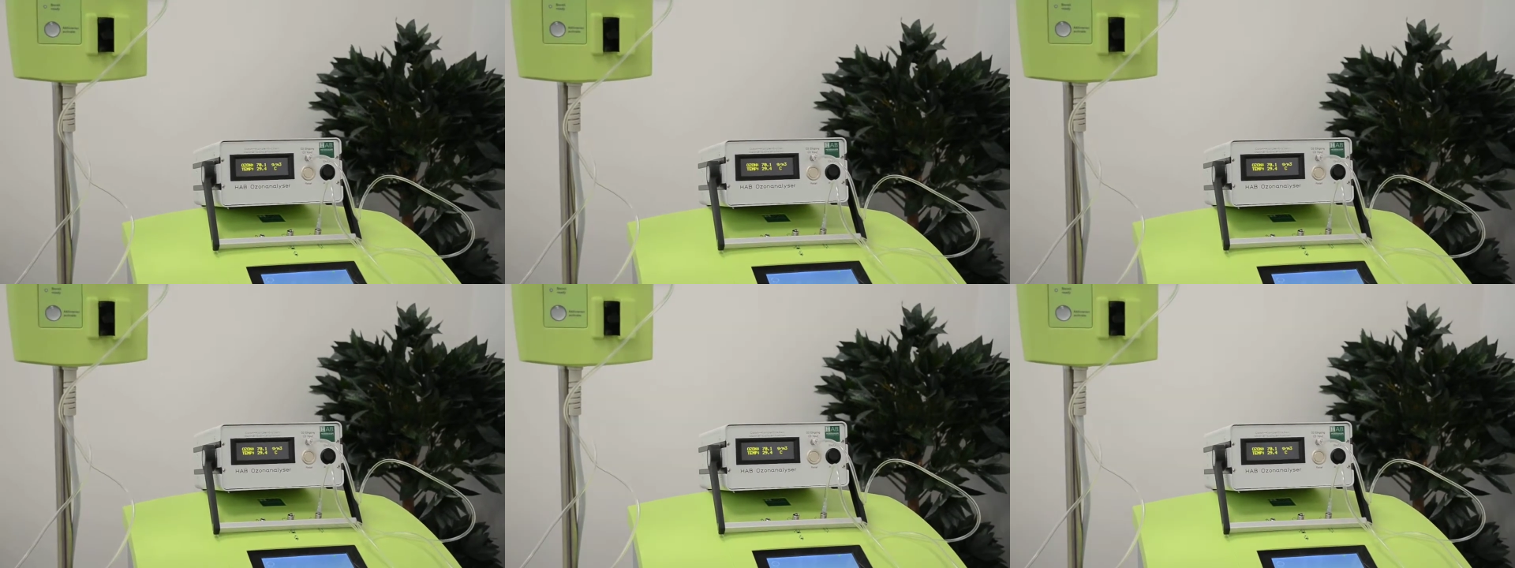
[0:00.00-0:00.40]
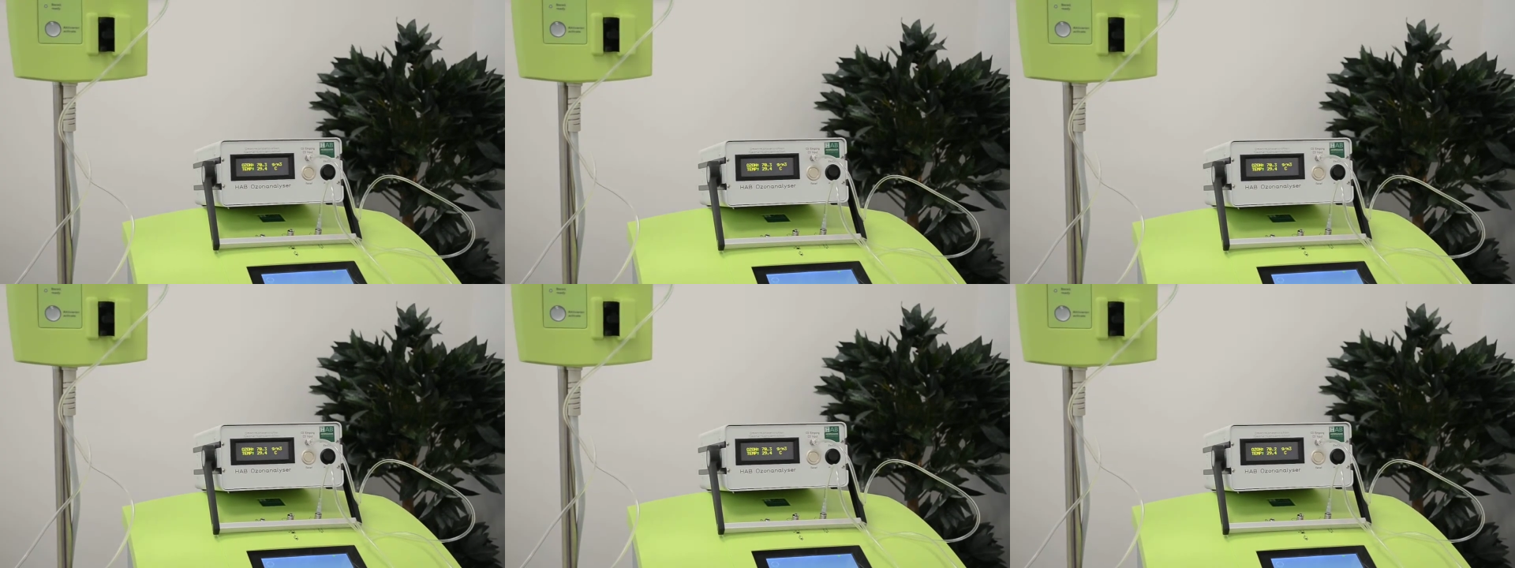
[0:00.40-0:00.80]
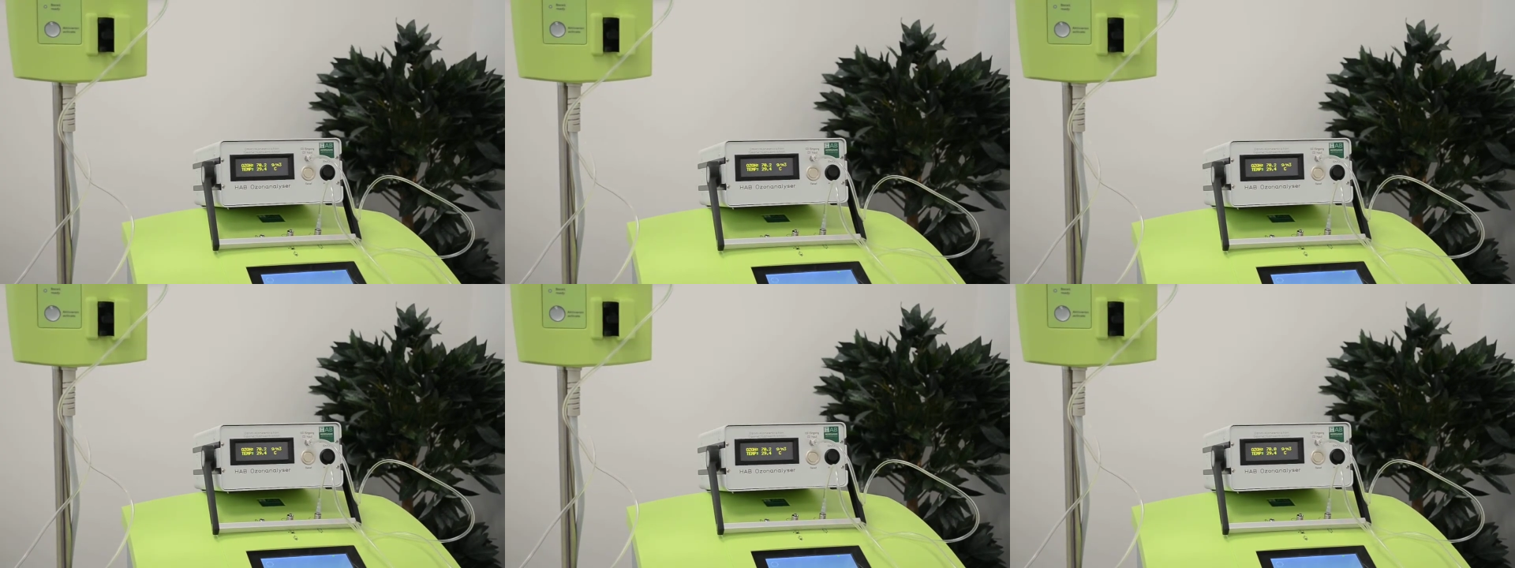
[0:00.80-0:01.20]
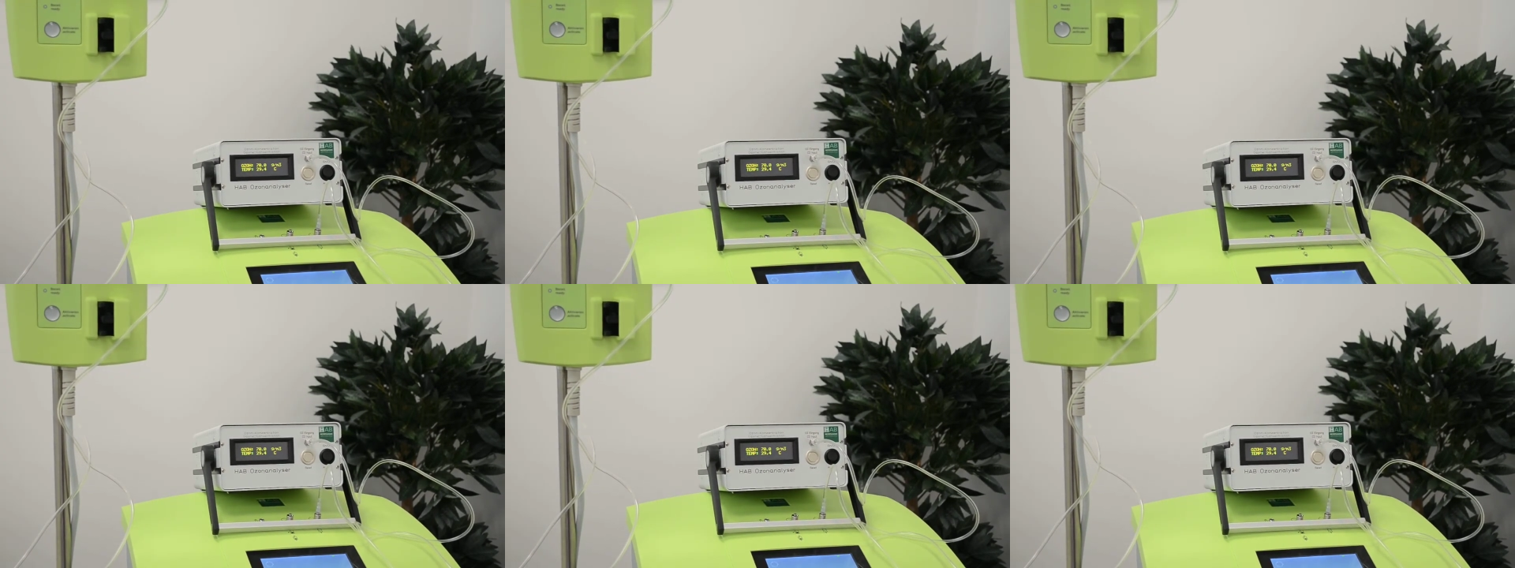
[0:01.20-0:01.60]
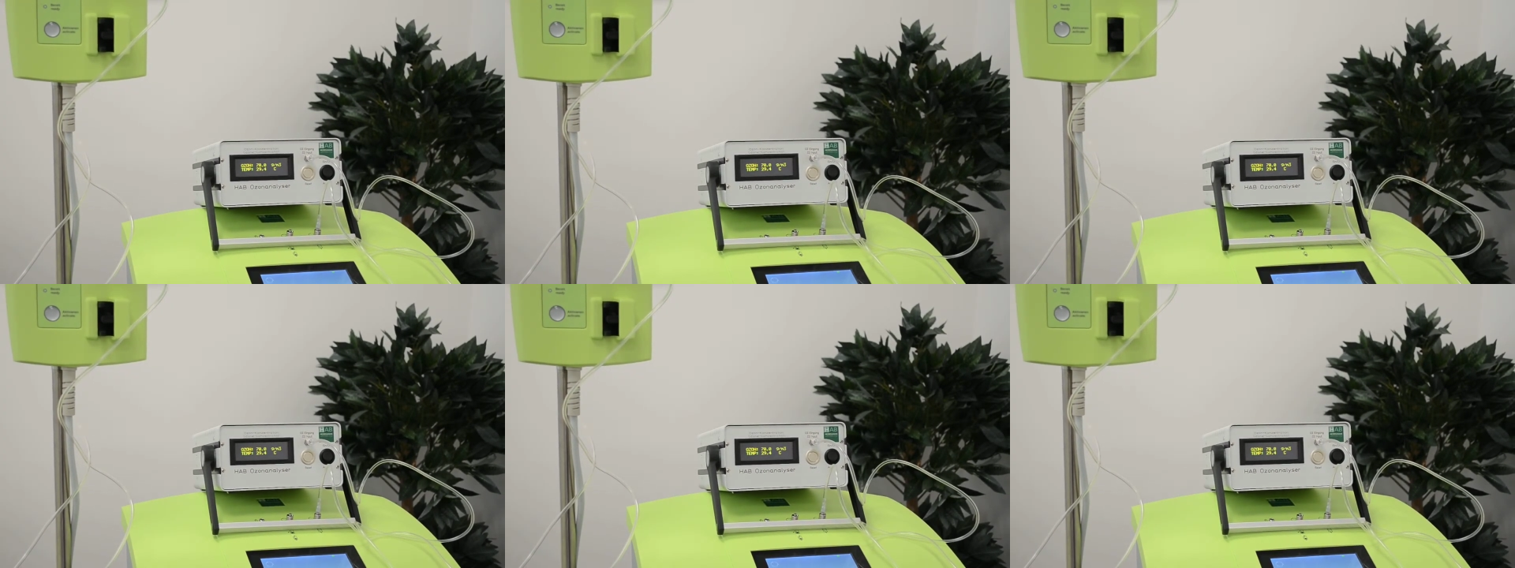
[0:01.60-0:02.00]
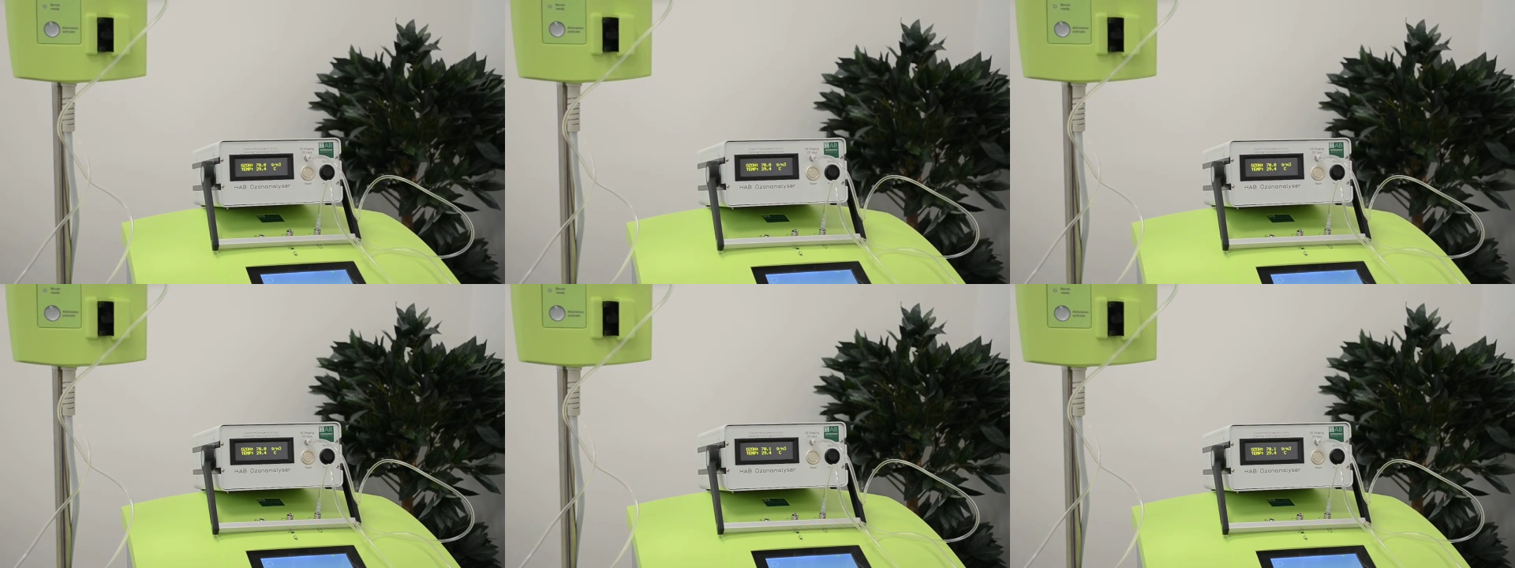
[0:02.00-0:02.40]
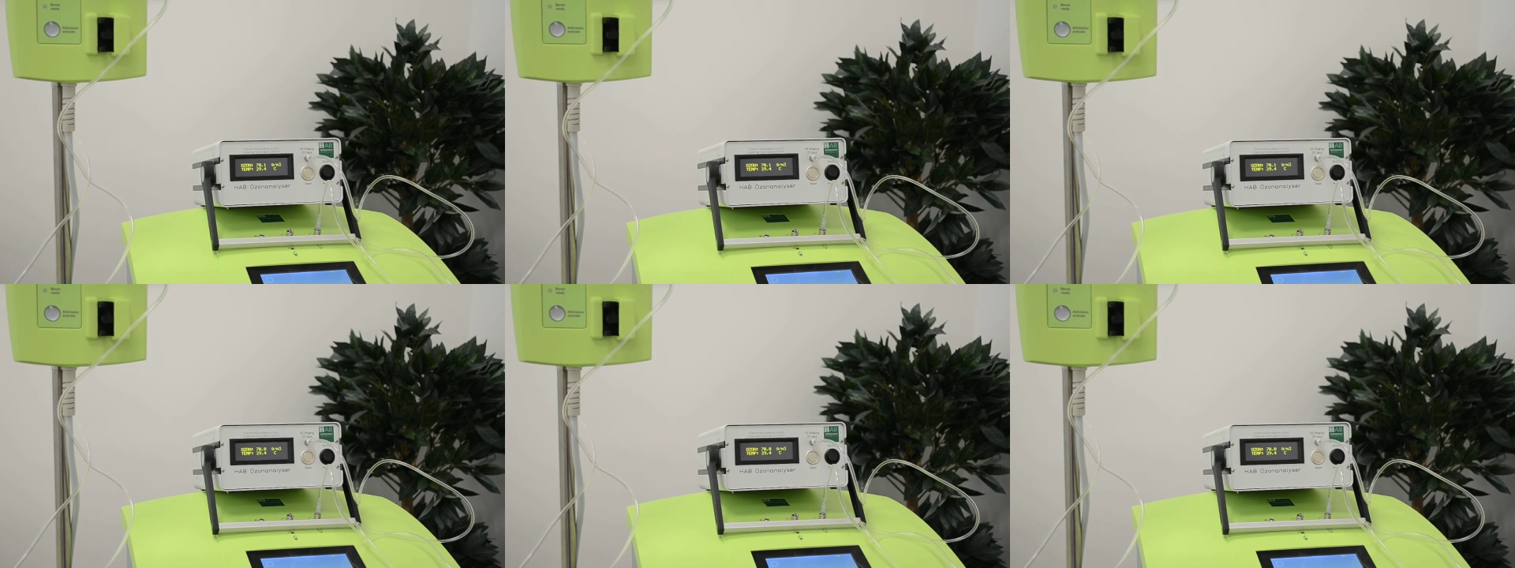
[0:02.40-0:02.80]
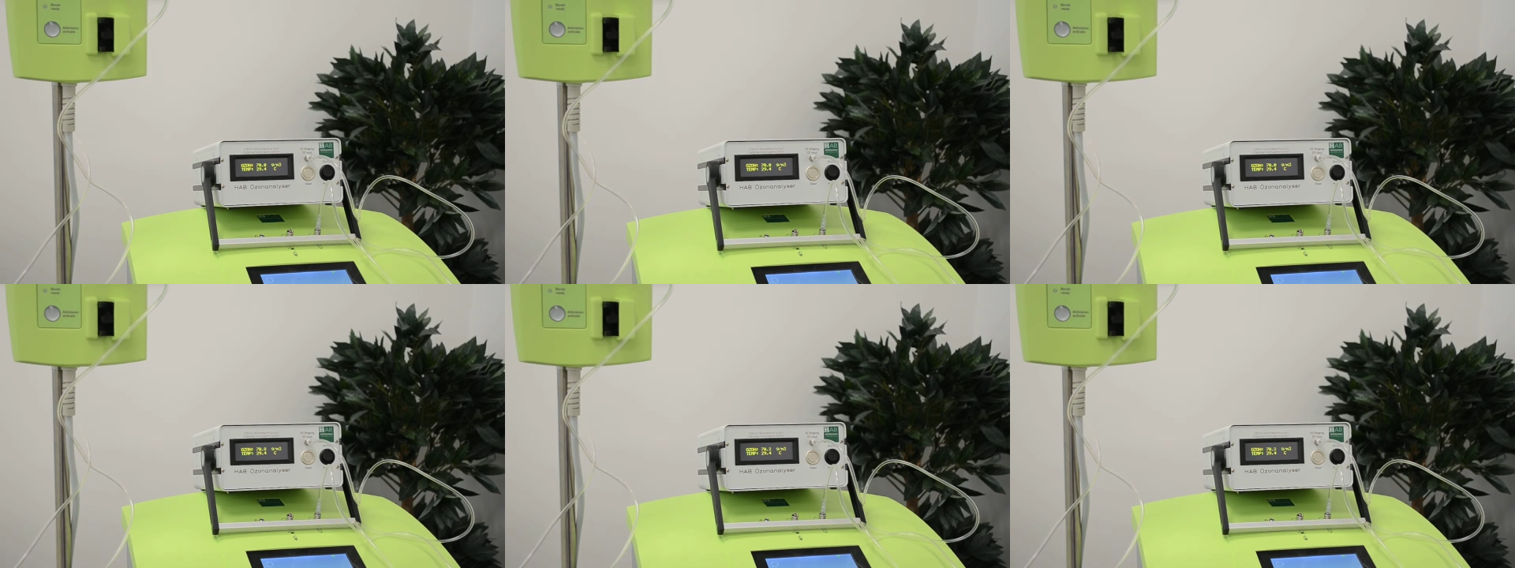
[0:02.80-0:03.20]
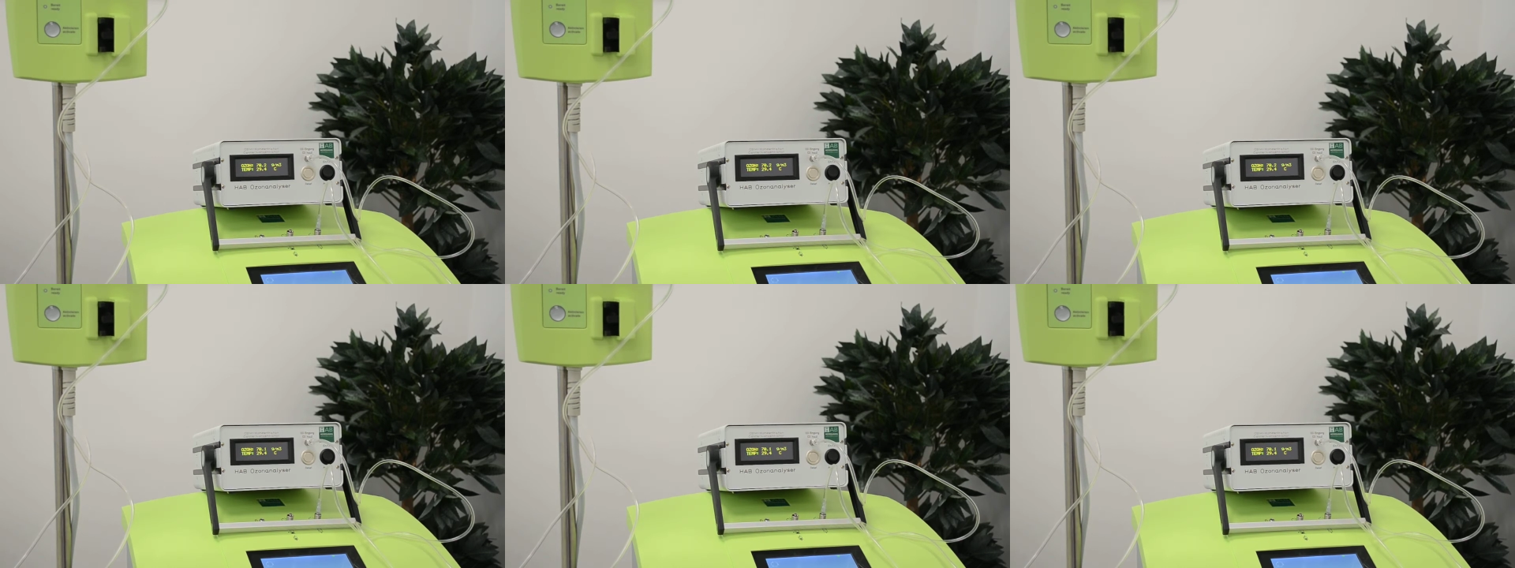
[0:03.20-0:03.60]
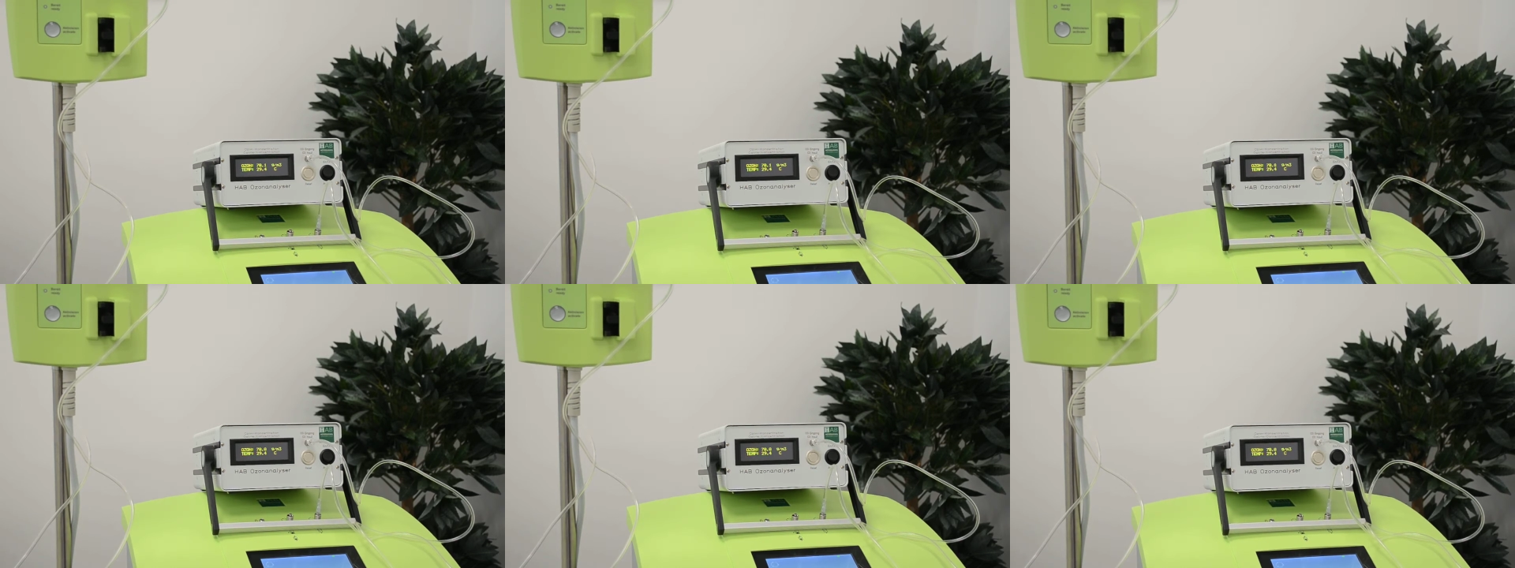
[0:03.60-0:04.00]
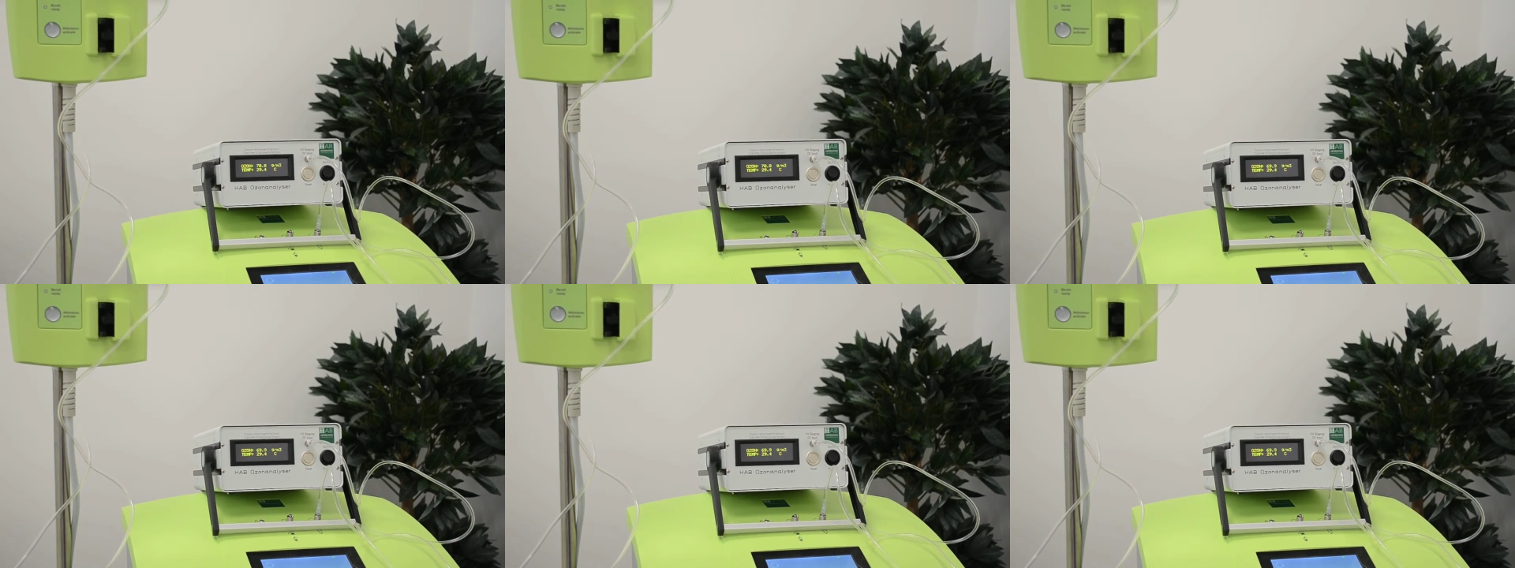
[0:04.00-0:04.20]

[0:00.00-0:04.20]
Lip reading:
No face is visible, so there are no lips to read.